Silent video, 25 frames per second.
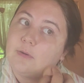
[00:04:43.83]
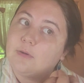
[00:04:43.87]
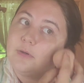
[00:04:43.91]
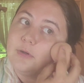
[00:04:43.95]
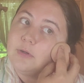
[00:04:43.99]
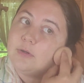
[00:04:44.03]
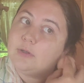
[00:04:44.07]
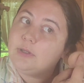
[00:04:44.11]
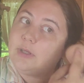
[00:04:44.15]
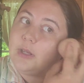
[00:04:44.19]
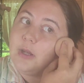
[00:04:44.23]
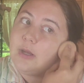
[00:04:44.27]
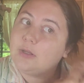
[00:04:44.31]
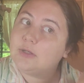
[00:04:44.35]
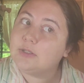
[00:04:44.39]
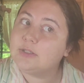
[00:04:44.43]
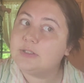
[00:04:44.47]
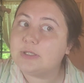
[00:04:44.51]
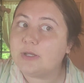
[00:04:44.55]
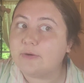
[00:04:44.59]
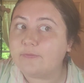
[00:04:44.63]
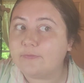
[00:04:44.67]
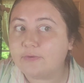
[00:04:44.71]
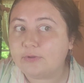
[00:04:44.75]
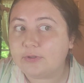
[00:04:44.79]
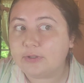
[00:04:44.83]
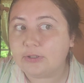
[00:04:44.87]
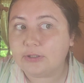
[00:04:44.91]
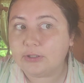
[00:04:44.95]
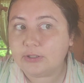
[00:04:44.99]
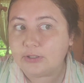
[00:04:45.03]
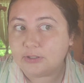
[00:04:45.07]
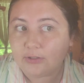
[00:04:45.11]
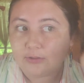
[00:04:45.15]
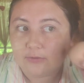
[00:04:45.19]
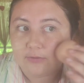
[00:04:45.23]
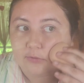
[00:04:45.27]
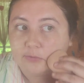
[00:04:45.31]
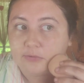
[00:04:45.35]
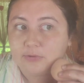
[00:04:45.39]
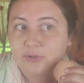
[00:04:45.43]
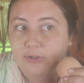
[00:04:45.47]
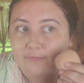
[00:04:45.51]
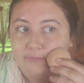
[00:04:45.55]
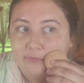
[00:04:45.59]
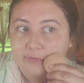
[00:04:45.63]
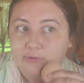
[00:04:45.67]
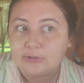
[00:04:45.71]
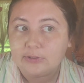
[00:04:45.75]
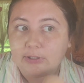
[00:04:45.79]
Yeah, definitely
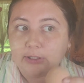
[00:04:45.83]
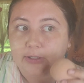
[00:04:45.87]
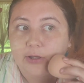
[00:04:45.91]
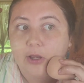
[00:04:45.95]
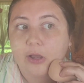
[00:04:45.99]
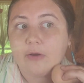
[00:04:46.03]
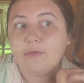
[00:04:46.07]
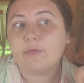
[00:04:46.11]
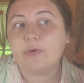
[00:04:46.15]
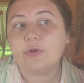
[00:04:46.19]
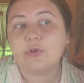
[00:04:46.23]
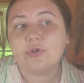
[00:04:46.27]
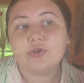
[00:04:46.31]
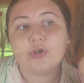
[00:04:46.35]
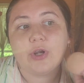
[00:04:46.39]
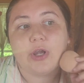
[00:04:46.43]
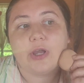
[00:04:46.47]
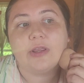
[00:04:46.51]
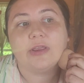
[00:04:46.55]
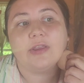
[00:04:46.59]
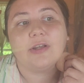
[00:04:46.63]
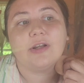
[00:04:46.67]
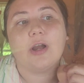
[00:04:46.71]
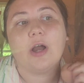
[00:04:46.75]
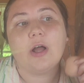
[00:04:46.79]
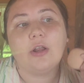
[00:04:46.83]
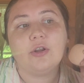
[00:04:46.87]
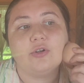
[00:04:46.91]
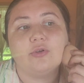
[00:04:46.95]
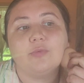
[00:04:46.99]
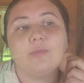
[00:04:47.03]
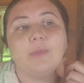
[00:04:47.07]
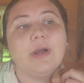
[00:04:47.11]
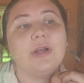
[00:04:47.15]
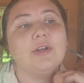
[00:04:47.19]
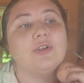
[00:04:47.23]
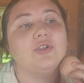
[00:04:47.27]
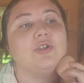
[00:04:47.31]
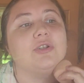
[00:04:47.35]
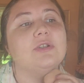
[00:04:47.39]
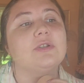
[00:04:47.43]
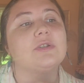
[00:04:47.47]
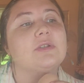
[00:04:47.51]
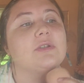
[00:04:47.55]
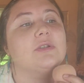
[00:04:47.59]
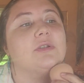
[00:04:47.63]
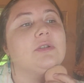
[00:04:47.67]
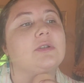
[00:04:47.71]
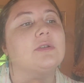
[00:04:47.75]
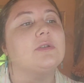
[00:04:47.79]
light coverage. And the color match
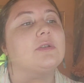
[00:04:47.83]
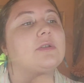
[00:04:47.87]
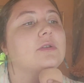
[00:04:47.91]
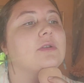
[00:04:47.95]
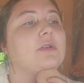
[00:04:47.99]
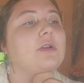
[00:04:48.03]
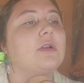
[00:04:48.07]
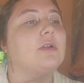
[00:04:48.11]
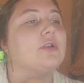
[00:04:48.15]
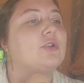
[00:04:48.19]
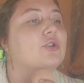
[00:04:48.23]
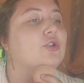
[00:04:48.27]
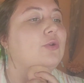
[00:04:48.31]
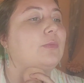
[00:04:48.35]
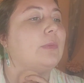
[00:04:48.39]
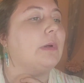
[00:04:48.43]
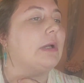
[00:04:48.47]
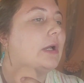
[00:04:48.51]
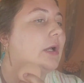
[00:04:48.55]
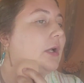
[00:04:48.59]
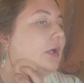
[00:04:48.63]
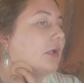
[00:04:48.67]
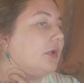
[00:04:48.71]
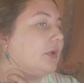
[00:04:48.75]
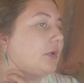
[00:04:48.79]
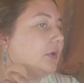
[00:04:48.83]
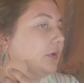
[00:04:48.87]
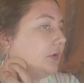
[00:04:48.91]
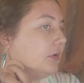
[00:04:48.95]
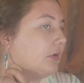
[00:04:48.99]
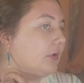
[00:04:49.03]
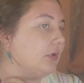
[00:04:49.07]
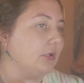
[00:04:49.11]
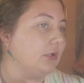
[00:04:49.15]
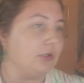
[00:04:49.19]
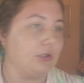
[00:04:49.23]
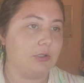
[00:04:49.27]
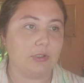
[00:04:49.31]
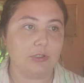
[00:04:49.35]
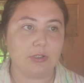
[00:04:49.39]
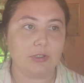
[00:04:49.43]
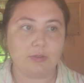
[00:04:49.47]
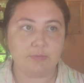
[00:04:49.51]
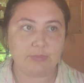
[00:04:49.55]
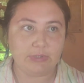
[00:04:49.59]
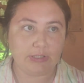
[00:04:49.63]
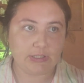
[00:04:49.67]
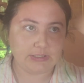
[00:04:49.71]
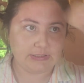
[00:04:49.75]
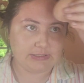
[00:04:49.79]
is not too bad
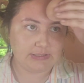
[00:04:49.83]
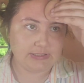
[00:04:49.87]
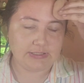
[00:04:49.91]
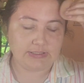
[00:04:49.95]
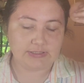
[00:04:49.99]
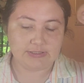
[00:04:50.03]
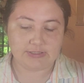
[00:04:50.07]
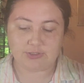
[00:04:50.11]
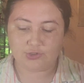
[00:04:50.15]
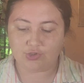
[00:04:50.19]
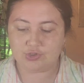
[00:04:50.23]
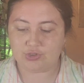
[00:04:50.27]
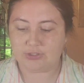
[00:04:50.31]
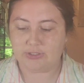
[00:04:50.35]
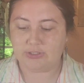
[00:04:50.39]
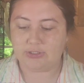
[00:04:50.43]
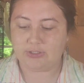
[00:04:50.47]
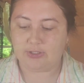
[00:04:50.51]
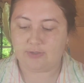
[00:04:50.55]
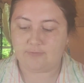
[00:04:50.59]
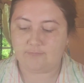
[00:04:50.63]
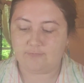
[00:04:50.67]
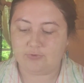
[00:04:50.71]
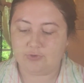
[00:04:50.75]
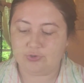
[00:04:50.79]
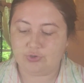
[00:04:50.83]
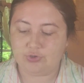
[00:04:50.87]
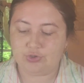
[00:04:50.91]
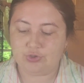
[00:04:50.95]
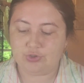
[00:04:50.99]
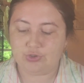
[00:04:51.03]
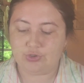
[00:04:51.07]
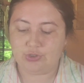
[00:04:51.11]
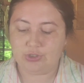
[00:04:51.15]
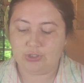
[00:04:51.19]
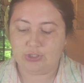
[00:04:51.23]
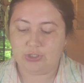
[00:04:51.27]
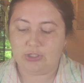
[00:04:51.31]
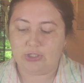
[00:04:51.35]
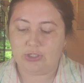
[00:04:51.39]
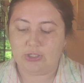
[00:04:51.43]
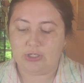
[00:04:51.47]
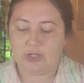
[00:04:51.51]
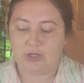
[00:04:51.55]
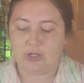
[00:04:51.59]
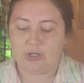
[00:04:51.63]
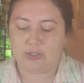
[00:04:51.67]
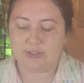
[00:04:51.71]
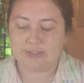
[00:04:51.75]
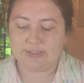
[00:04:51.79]
because it is such light coverage.
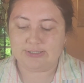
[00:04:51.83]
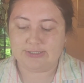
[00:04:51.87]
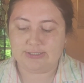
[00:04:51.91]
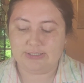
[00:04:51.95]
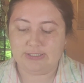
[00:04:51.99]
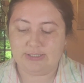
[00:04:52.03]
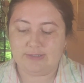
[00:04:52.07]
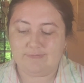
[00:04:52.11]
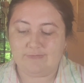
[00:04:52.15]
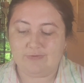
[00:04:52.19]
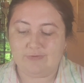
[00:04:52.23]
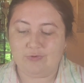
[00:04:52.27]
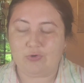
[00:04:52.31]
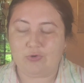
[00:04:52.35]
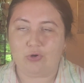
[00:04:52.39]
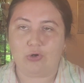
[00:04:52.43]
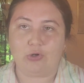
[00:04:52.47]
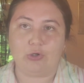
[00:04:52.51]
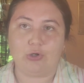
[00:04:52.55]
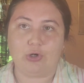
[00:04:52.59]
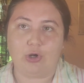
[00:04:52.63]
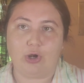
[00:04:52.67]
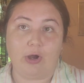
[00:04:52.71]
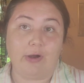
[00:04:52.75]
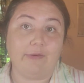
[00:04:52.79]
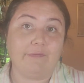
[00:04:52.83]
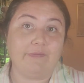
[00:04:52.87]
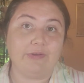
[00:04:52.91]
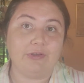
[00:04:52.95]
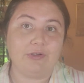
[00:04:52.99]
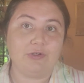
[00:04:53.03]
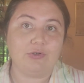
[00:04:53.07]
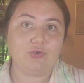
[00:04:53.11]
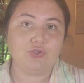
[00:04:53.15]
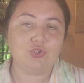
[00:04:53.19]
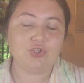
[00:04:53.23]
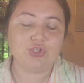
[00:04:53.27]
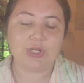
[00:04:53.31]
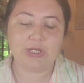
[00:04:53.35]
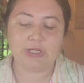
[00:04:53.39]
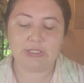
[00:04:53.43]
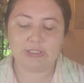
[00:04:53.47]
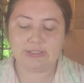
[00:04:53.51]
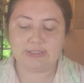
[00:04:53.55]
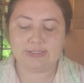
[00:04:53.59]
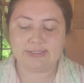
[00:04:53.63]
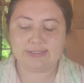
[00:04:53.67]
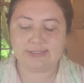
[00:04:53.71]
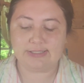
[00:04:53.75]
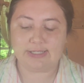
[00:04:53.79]
Honestly, if you are off a little
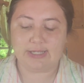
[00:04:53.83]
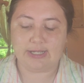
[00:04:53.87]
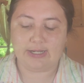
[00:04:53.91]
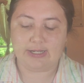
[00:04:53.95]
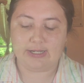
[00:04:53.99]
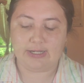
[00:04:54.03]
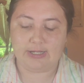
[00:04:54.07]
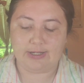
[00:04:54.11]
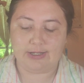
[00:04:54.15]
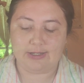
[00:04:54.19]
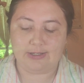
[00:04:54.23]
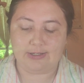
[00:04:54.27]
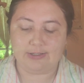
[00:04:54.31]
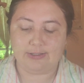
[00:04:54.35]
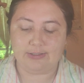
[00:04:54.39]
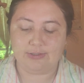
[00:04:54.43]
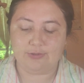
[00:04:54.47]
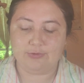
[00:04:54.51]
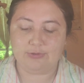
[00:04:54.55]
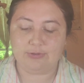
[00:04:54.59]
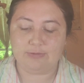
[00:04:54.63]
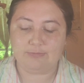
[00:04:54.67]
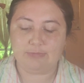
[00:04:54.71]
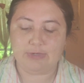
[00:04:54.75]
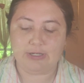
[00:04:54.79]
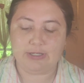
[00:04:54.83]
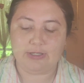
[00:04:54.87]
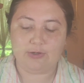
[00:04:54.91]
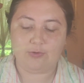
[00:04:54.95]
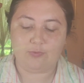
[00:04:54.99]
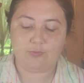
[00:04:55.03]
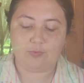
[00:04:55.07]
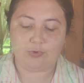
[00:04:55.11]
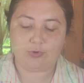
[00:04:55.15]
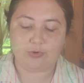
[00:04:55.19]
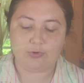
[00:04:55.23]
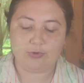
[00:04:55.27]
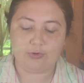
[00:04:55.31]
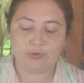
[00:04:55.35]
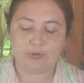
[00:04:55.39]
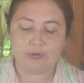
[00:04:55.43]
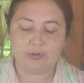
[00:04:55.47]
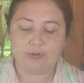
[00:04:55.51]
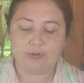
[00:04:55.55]
shades, you can make it work